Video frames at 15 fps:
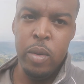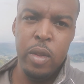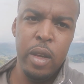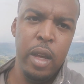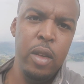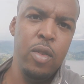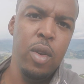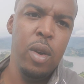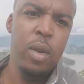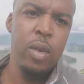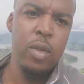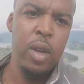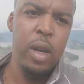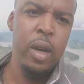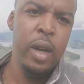to Kisoro,
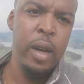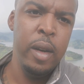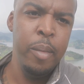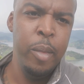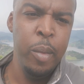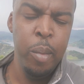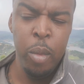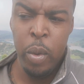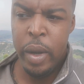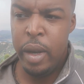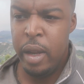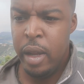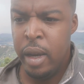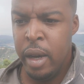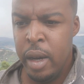so
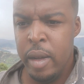Bwindi,